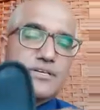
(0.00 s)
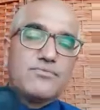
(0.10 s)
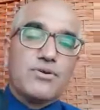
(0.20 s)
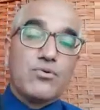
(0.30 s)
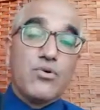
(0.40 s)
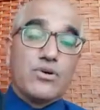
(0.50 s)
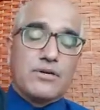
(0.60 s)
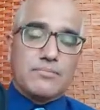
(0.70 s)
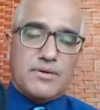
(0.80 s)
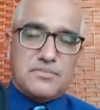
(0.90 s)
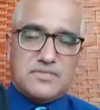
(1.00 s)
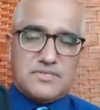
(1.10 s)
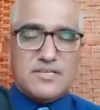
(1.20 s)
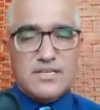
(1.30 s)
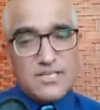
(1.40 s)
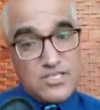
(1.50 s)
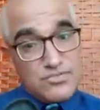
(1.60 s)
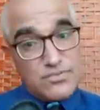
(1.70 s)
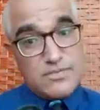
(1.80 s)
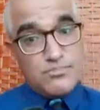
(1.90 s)
for walking purposes. It is
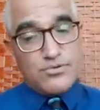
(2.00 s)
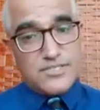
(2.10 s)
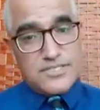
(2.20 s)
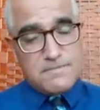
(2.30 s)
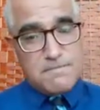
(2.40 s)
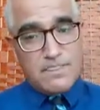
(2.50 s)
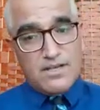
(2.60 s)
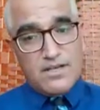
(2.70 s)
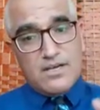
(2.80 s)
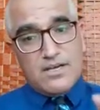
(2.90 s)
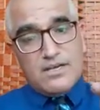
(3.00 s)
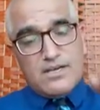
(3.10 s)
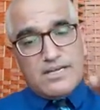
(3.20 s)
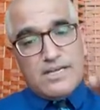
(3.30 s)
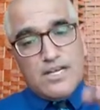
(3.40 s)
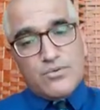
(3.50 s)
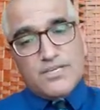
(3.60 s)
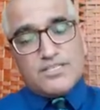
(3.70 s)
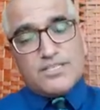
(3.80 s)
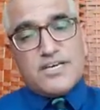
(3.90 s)
very important. Along with
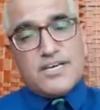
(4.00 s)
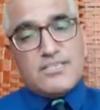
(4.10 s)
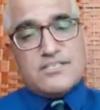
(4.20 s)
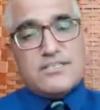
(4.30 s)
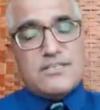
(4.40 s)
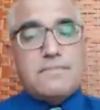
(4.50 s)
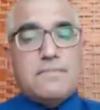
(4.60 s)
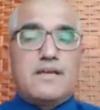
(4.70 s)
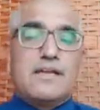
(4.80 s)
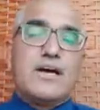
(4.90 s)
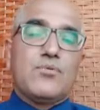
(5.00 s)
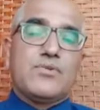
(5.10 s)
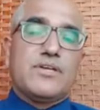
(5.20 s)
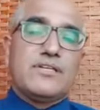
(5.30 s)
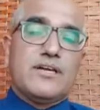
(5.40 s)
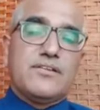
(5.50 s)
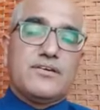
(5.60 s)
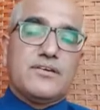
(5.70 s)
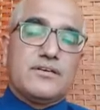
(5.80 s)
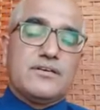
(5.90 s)
exercises, along with any other
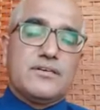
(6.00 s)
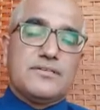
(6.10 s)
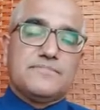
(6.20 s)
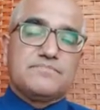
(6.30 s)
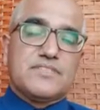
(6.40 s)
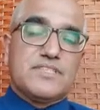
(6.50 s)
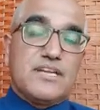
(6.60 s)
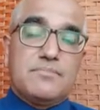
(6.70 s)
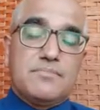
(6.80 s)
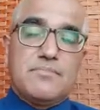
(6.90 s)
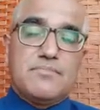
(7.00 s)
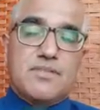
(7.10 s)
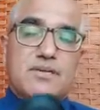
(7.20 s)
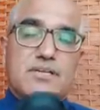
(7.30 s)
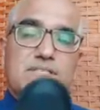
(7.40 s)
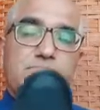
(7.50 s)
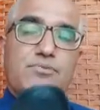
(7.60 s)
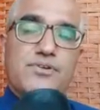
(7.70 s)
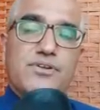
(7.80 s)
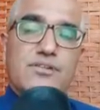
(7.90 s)
therapy, it is
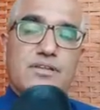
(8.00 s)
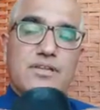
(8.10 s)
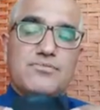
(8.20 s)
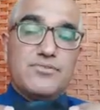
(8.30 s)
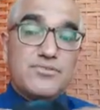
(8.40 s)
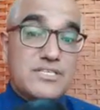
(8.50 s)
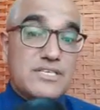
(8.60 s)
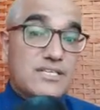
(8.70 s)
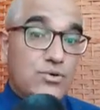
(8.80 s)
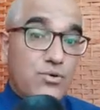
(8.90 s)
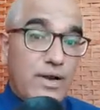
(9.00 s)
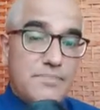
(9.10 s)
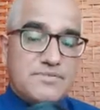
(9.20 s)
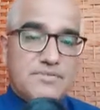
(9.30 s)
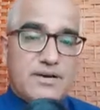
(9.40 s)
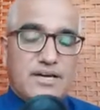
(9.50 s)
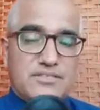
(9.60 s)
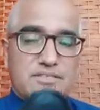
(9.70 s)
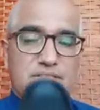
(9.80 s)
important if you see any collapse of the arch that